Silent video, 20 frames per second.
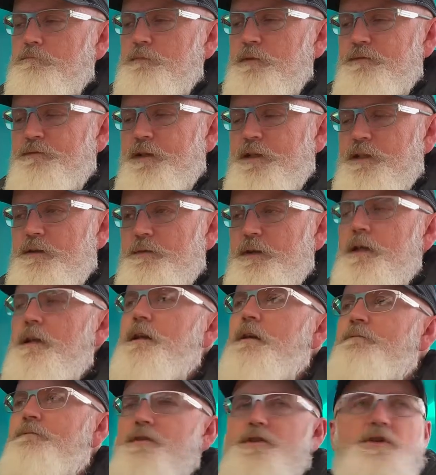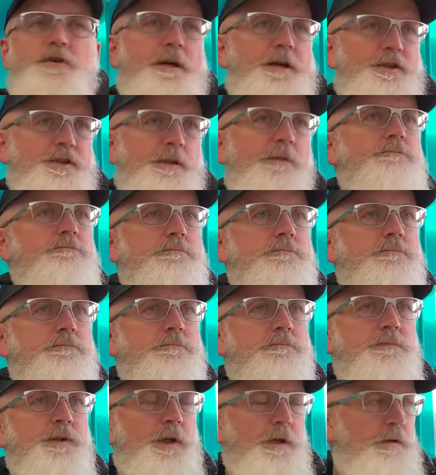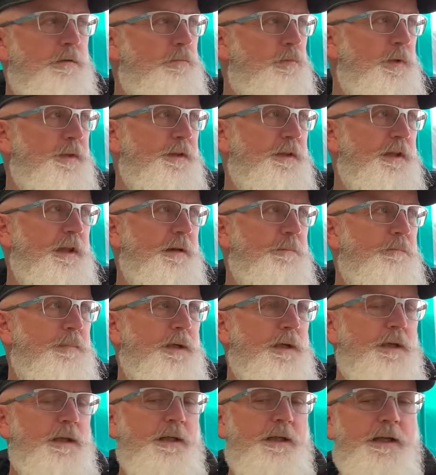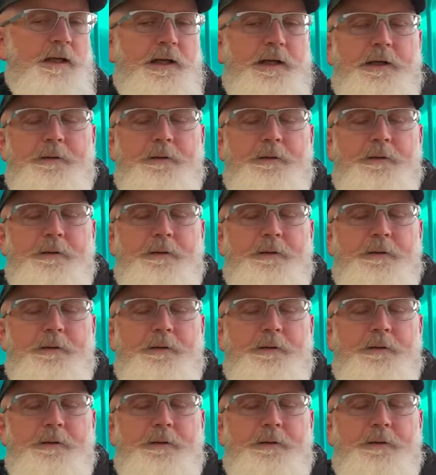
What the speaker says: effectively infrastructure, whether that be